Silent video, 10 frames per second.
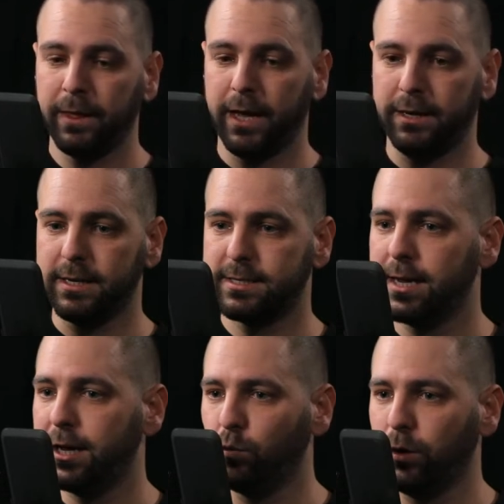And they
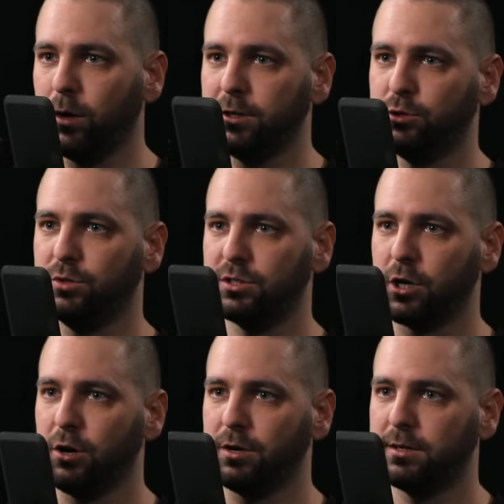said, we want to
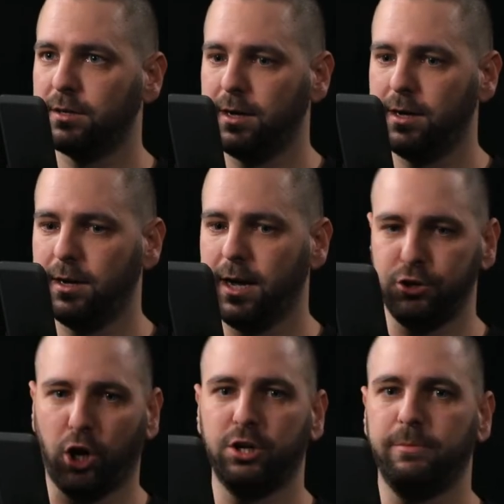start uh, a
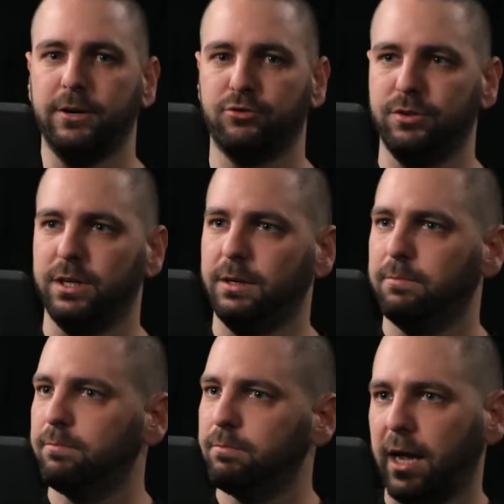documentary
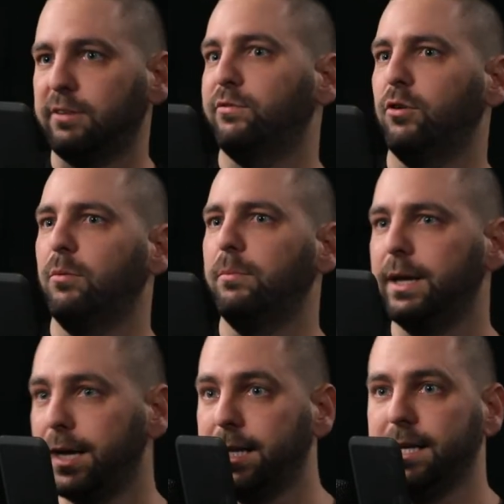
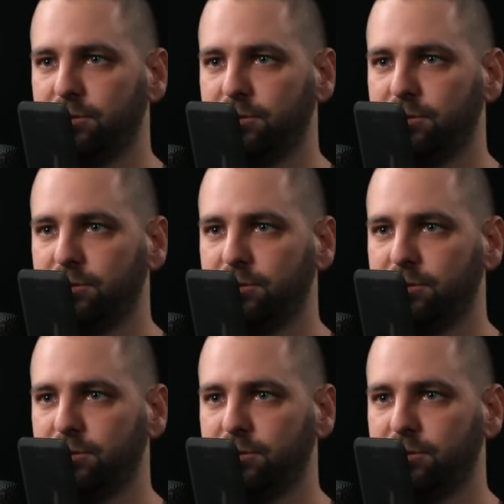platform in